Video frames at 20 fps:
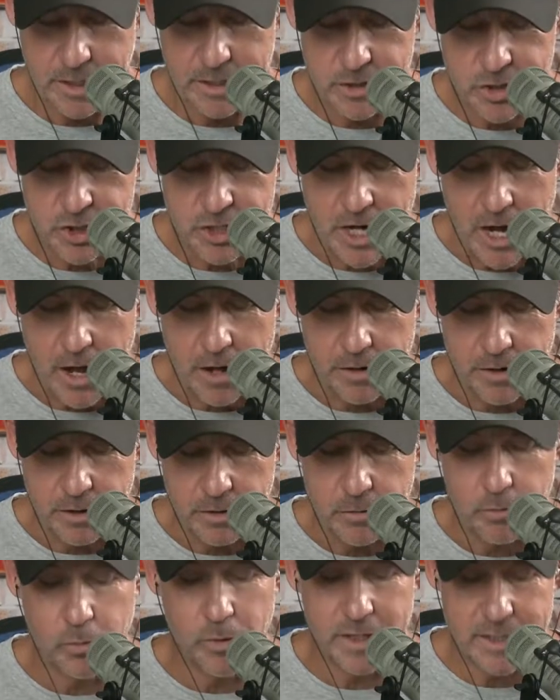
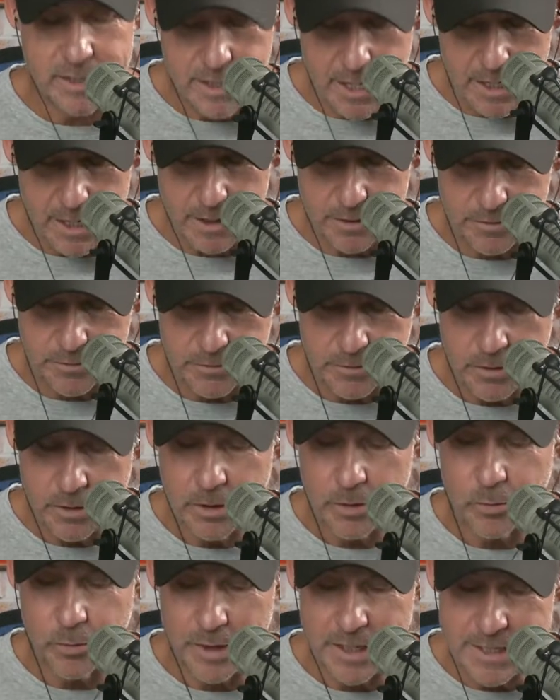shouted, "We did it.
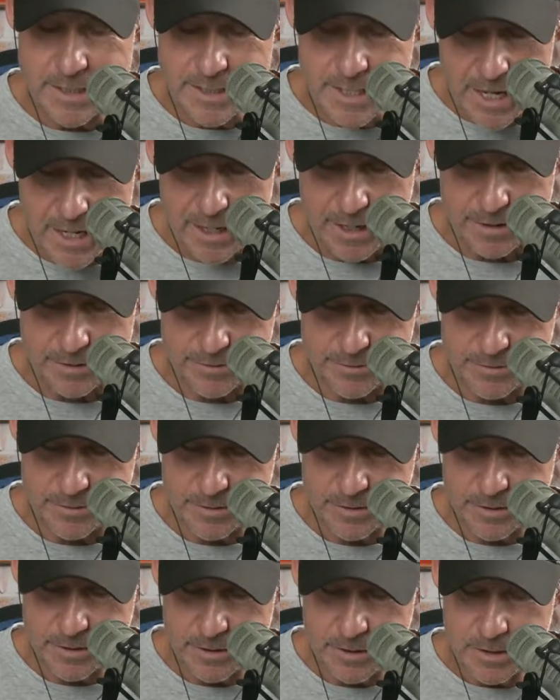We did it."
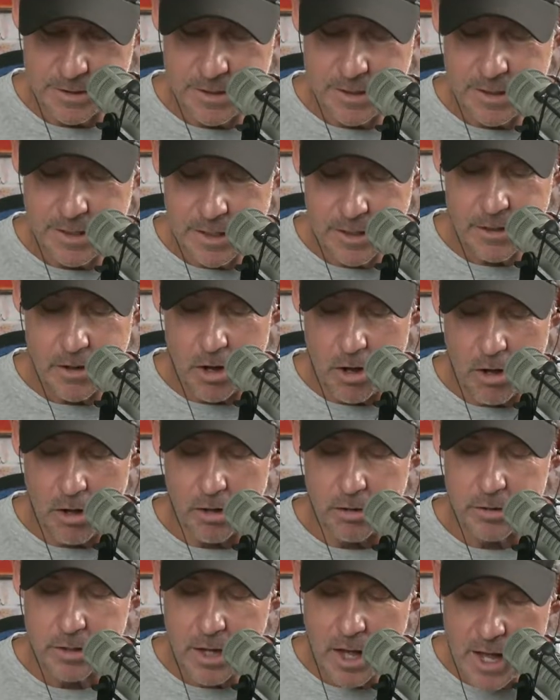He
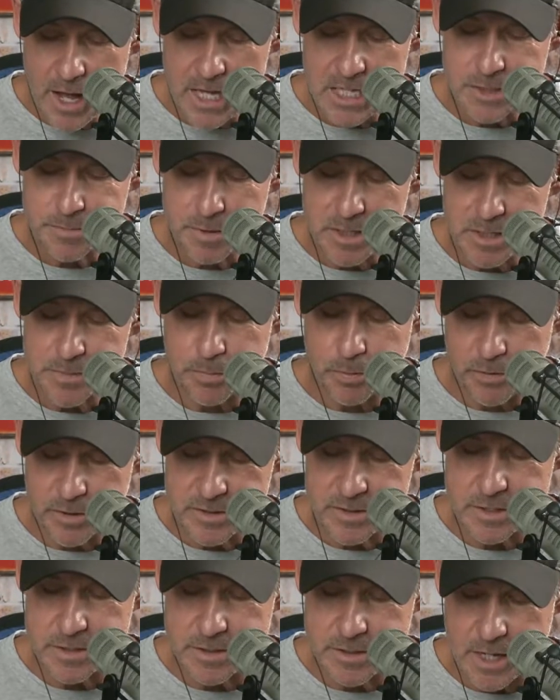called Cosby's
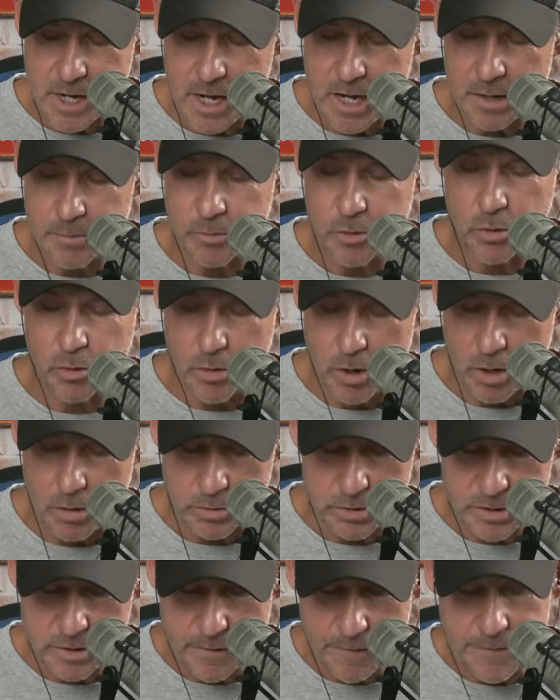prison time,
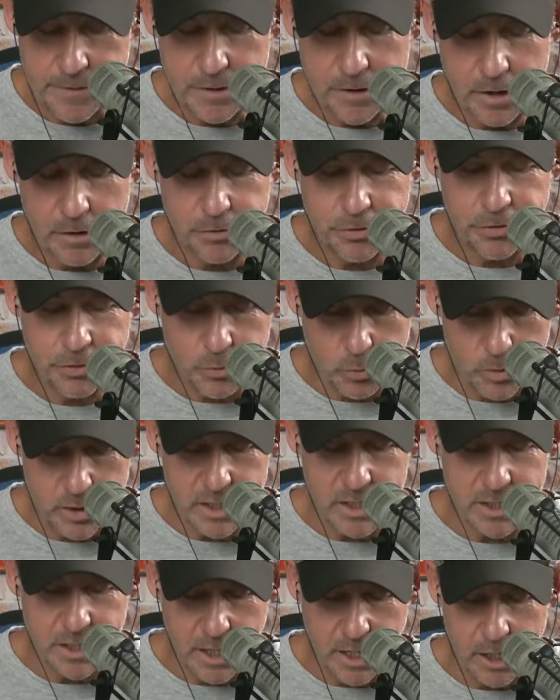quote, a
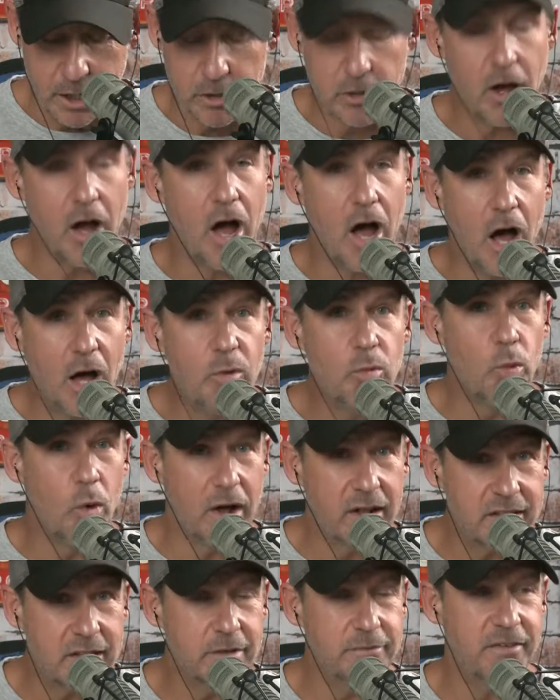3-year
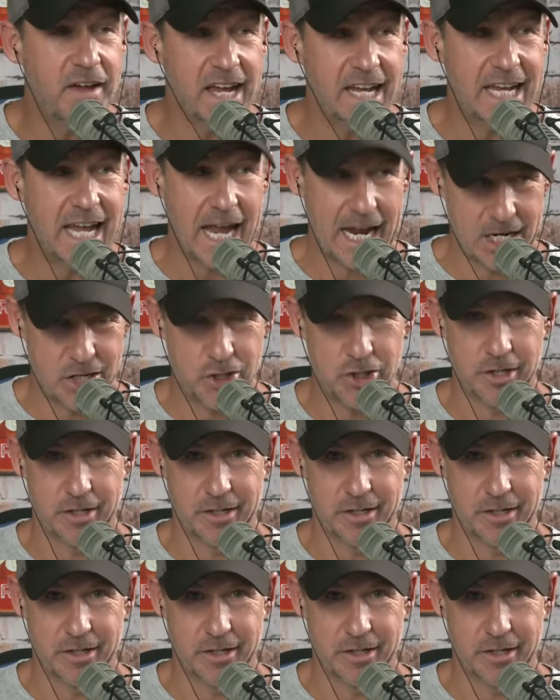unwanted vacation.